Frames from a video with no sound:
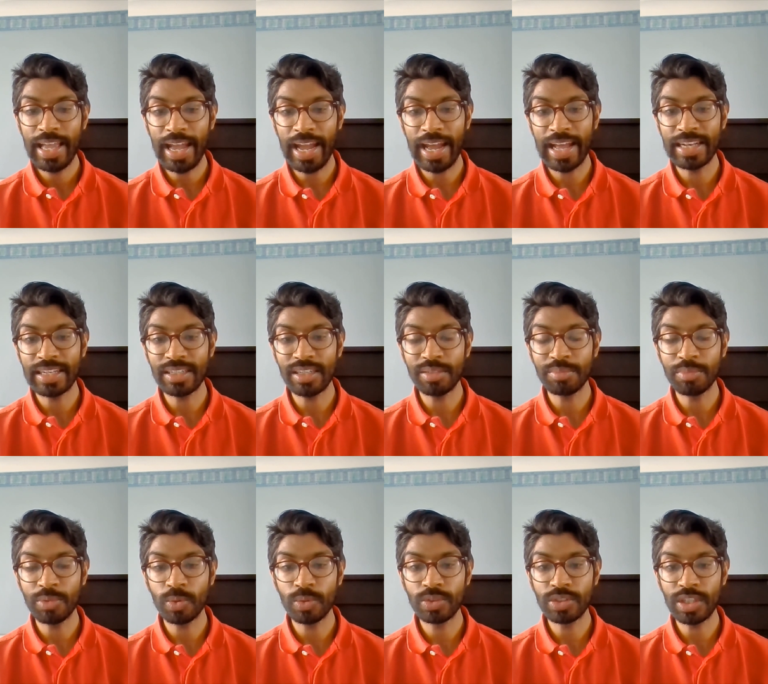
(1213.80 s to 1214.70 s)
and
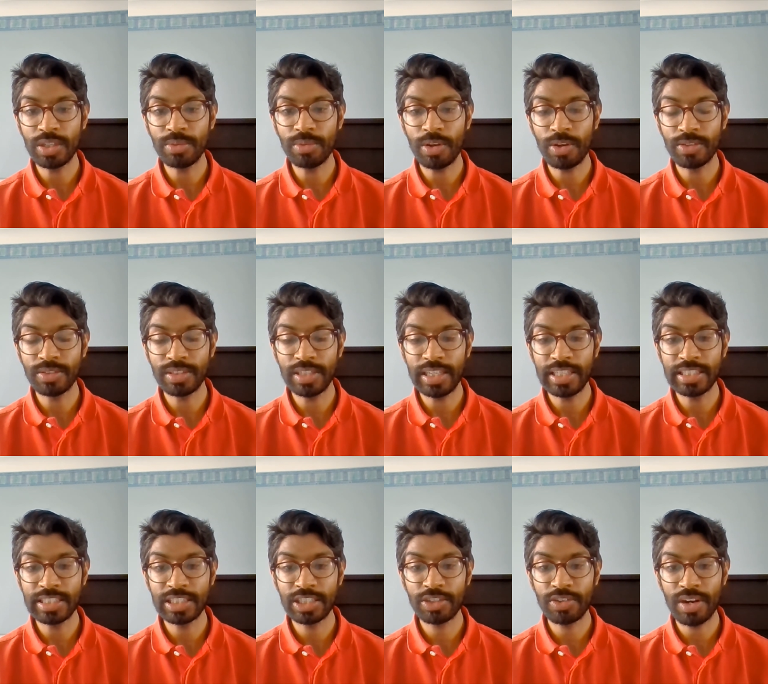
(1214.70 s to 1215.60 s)
I'm also on
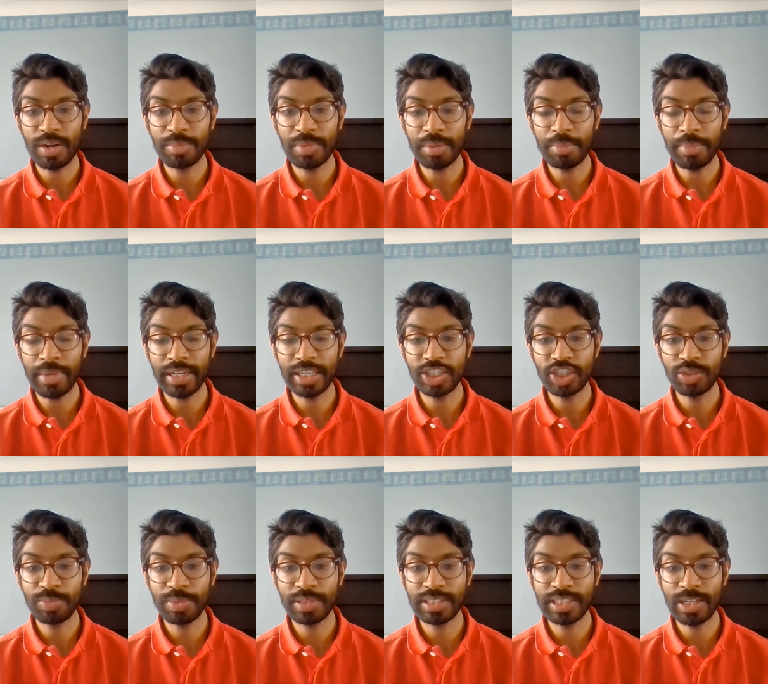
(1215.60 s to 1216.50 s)
Instagram,
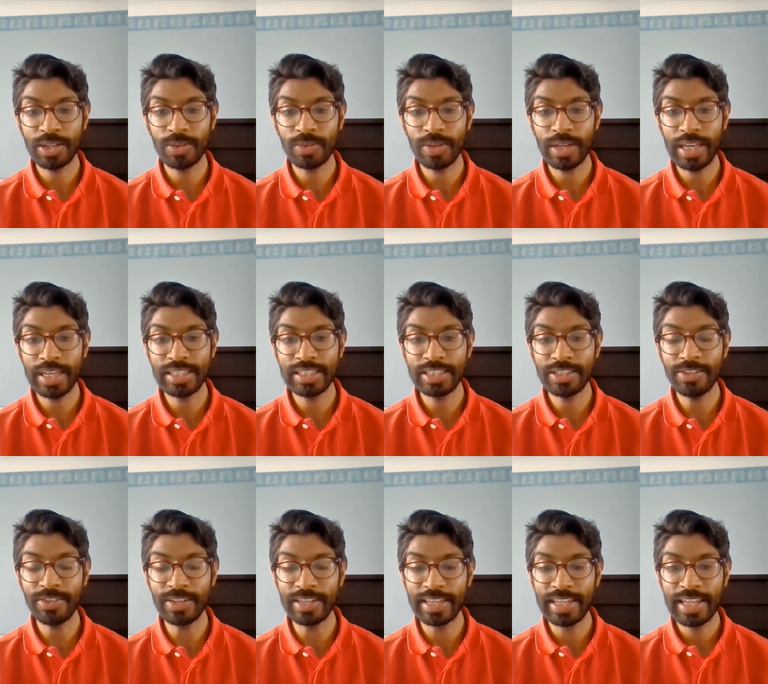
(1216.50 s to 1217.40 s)
Manish
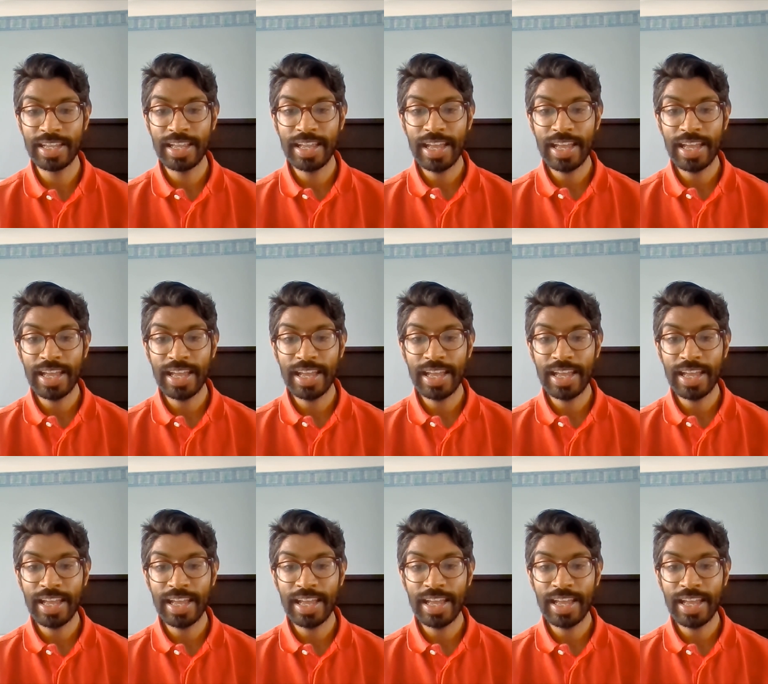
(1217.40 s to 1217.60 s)
Patel89.